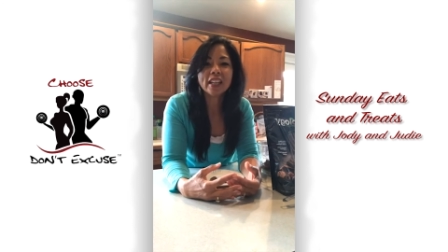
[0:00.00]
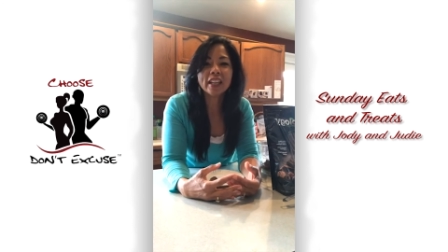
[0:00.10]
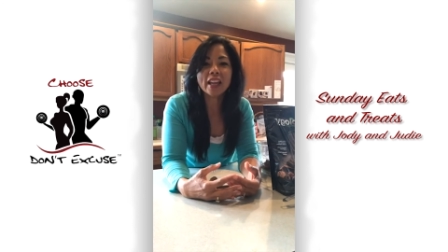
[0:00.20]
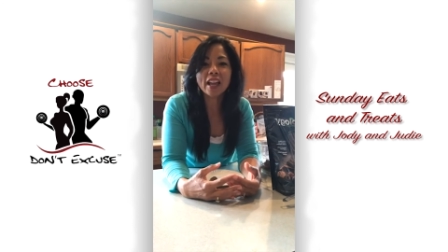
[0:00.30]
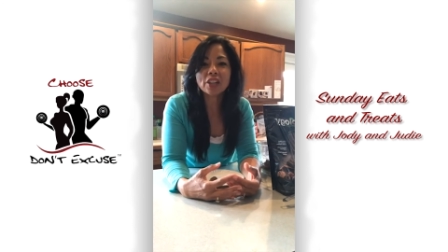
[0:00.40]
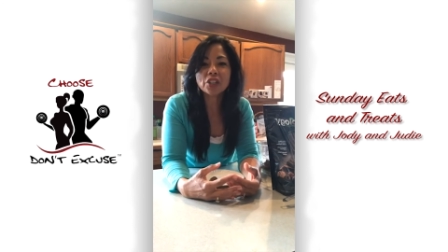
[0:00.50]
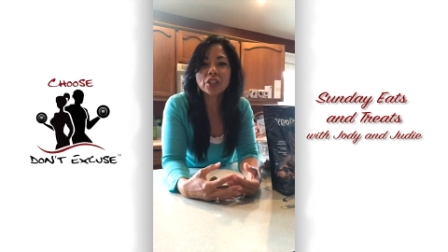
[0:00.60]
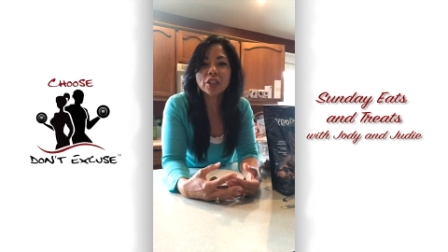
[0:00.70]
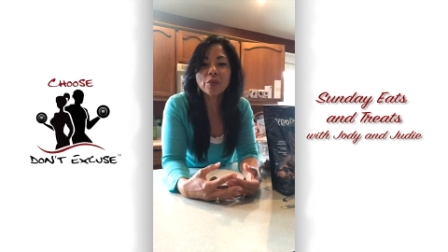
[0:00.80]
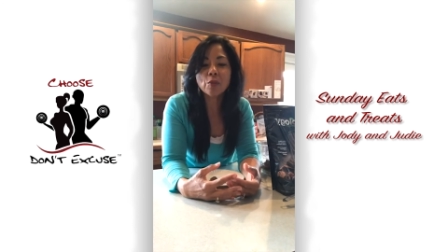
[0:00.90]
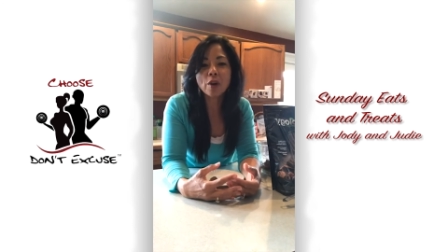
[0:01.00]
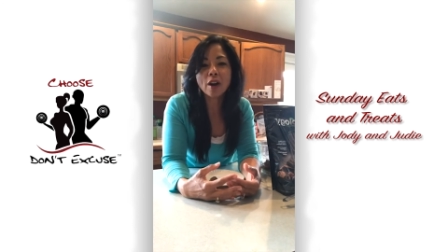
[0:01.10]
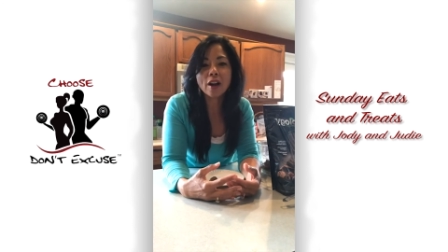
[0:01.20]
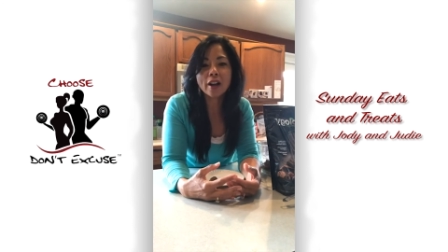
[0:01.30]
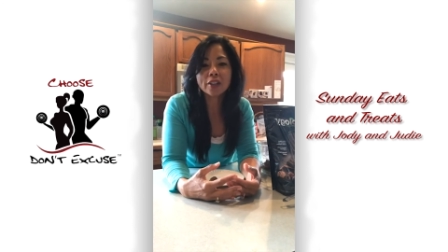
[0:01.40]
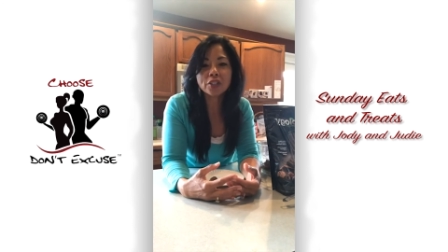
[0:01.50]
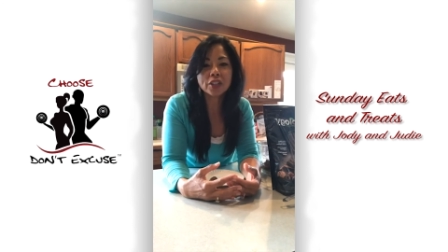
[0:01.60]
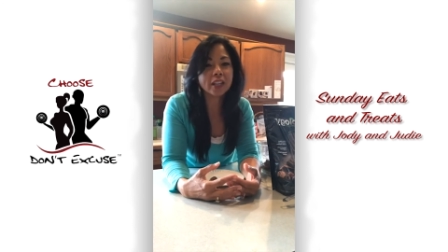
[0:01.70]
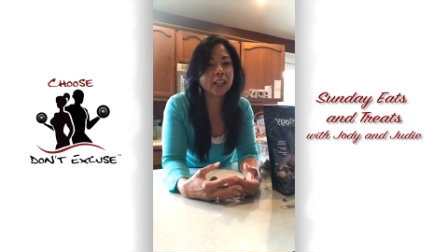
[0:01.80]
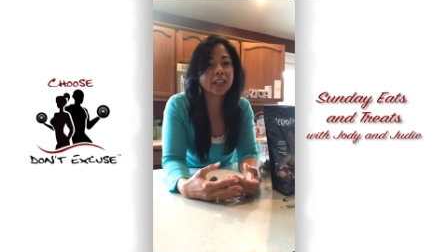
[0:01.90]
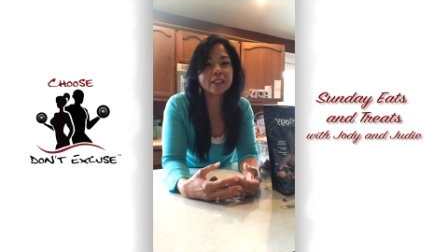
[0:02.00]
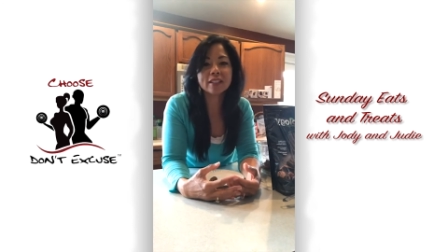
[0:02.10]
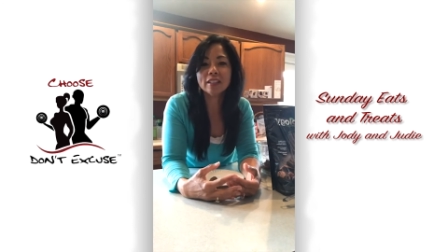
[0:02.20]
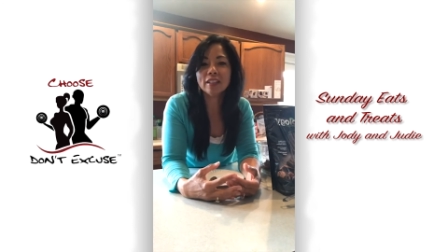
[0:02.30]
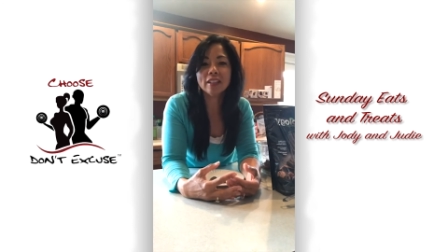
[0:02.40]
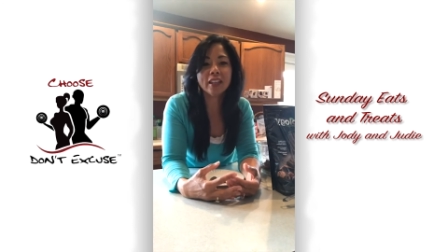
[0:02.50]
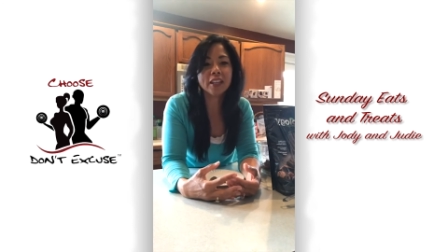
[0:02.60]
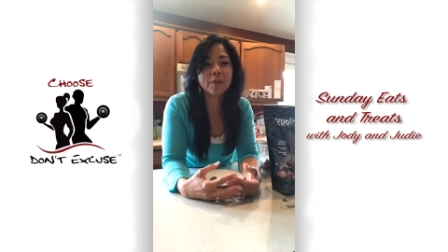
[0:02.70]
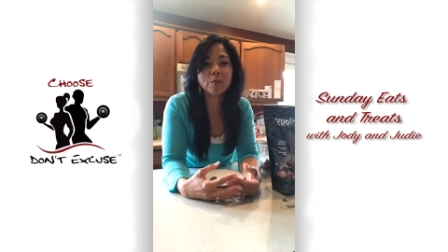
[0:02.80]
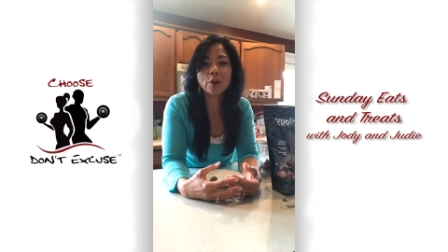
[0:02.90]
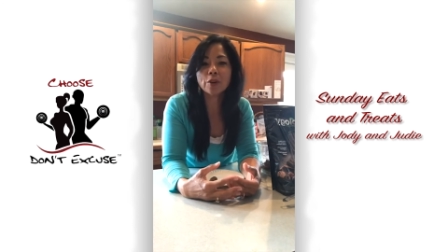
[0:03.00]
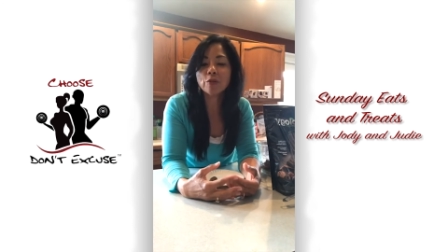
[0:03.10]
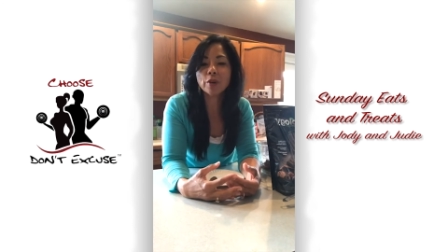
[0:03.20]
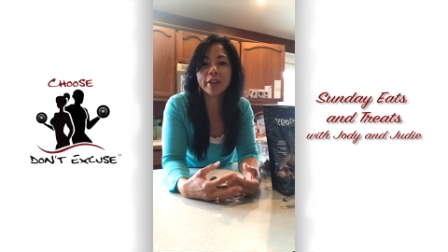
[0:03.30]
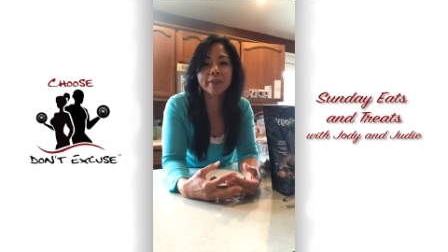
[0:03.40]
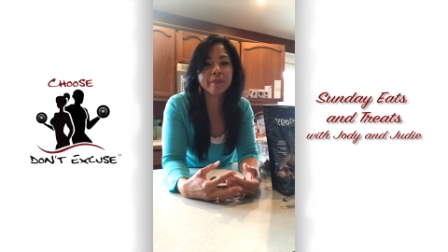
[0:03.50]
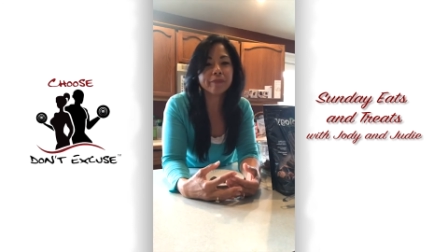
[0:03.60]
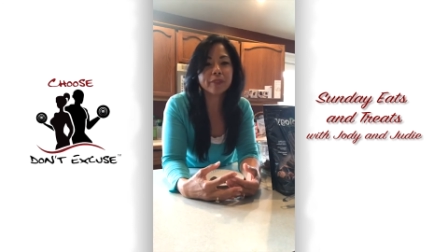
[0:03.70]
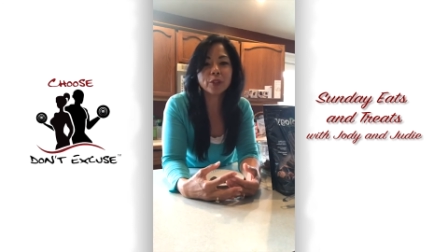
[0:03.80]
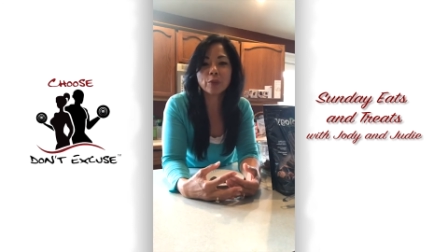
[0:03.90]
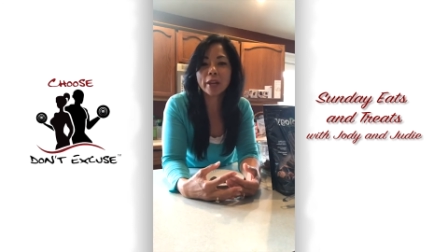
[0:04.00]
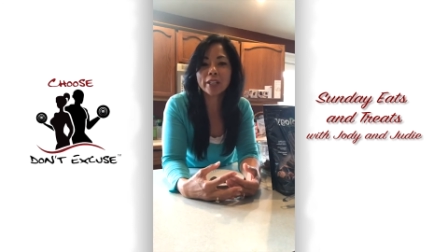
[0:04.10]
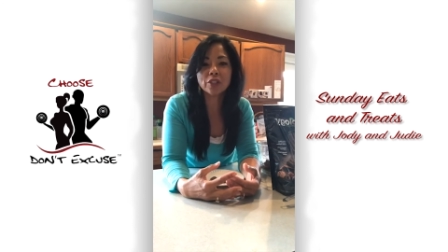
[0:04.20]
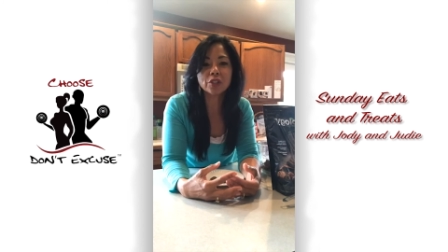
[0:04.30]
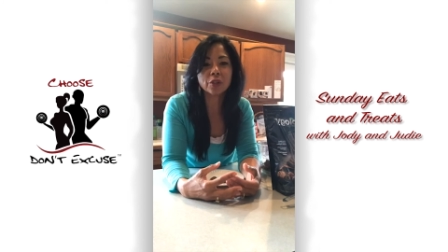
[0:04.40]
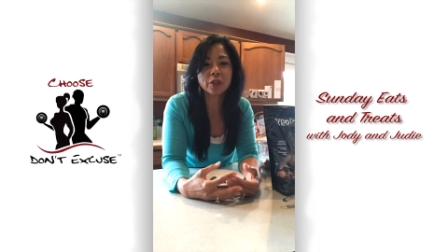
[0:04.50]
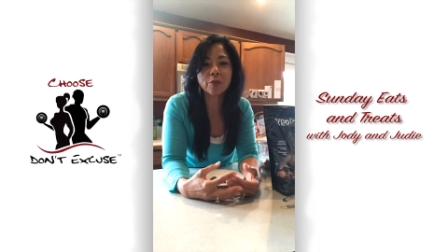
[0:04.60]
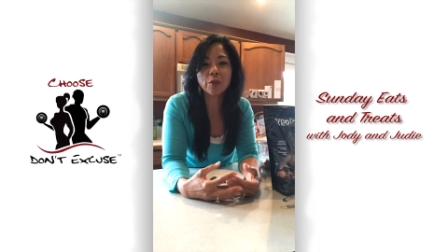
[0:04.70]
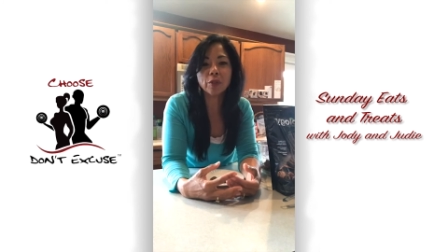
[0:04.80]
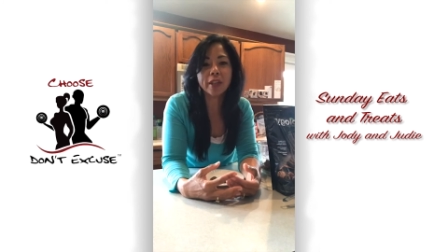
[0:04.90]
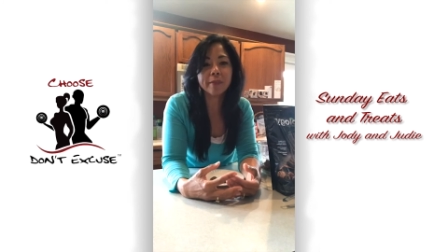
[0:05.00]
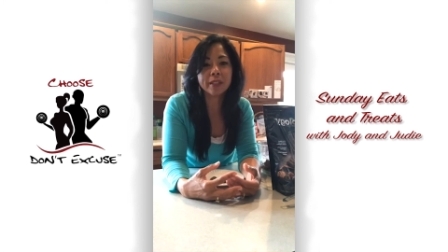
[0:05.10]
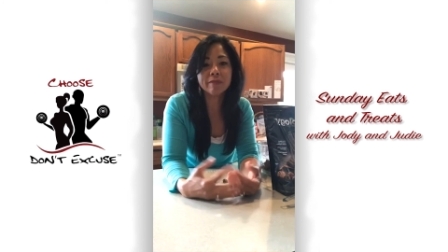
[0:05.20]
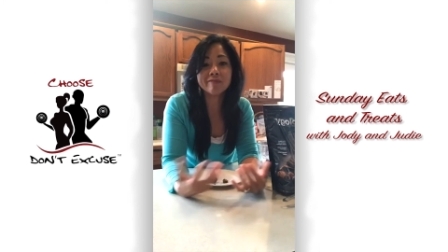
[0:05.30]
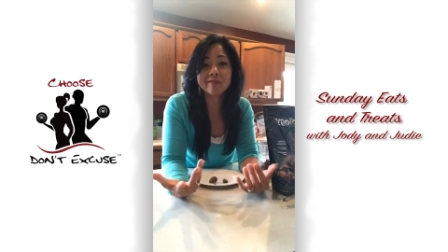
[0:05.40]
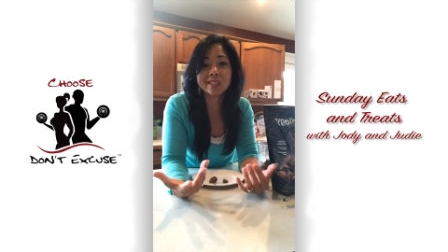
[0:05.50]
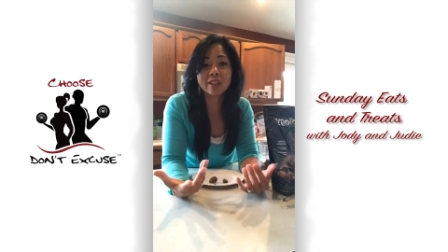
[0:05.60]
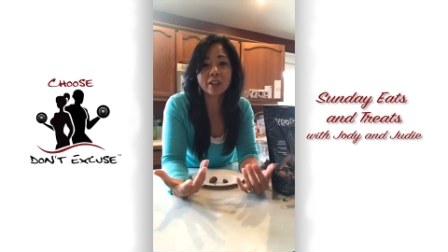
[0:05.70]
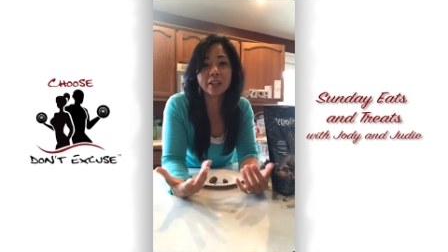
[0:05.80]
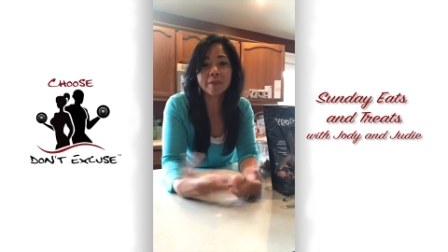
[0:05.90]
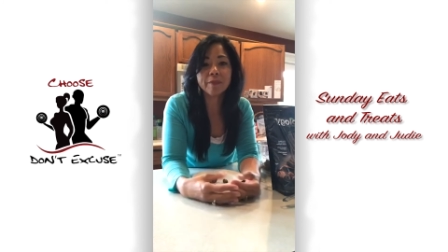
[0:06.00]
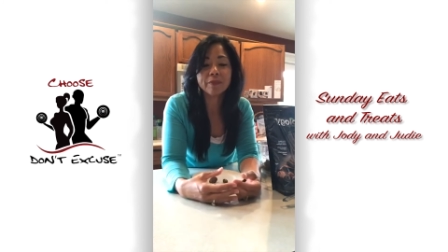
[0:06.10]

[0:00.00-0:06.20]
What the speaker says: And actually watched. I can't see any more of what you're writing, Jode. It won't let me. Sorry.